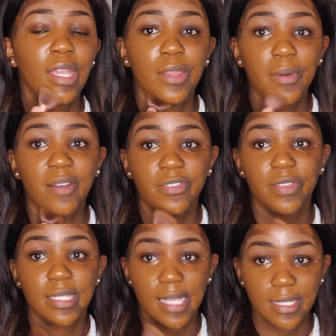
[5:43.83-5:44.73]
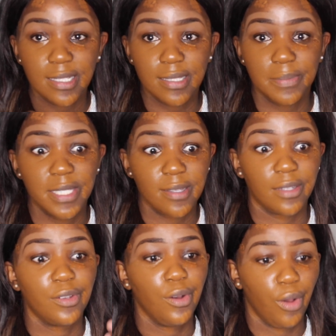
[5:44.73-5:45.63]
there were other things that needed to be
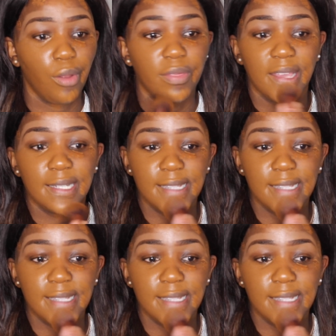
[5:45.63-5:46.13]
done on that